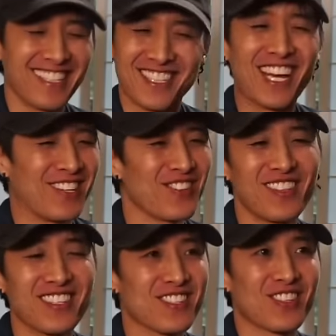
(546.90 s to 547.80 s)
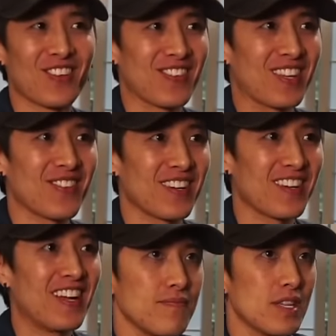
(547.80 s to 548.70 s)
Genuinely just don't think about it.
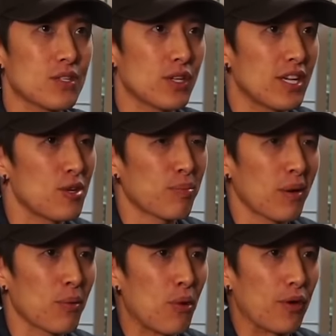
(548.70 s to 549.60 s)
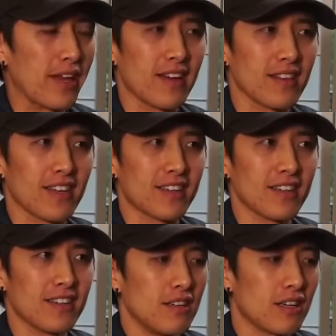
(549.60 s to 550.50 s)
So yeah, you probably won't get like
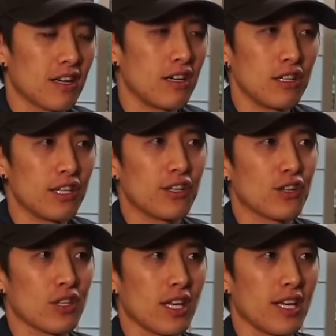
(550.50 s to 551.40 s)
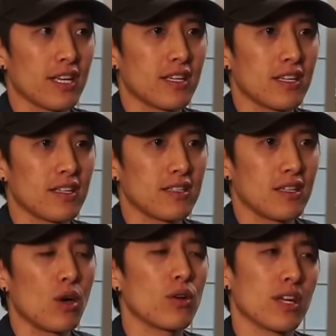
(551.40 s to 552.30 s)
a, a clear like
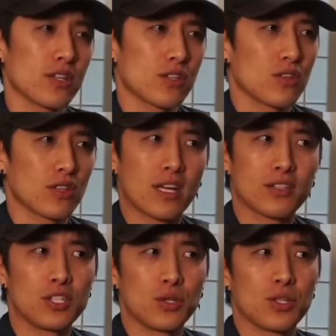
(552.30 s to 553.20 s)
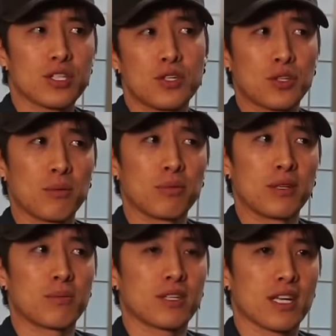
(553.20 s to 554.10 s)
oh yes, you're allowed to do this and you're
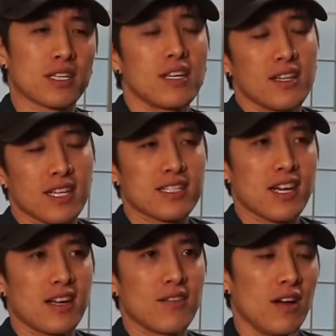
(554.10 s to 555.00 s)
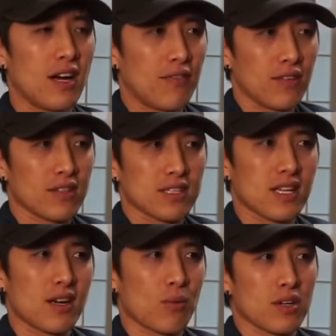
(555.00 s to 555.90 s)
completely protected. And that's kind of I feel like that's
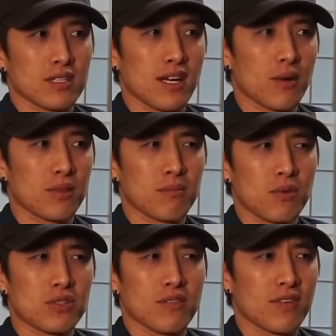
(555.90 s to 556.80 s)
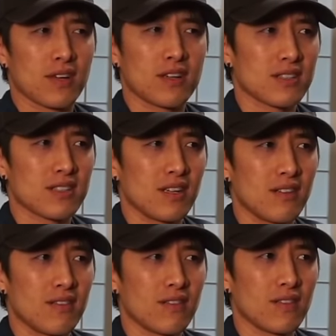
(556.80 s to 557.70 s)
kind of where it's at with most of the fan art stuff.
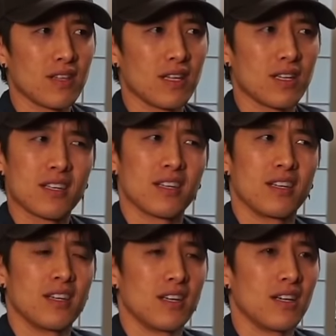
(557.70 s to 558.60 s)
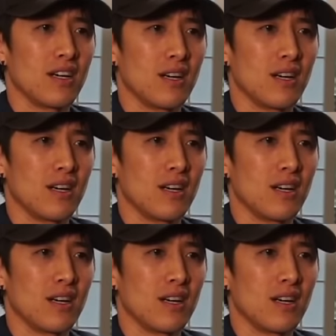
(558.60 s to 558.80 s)
Yeah. Like, yeah.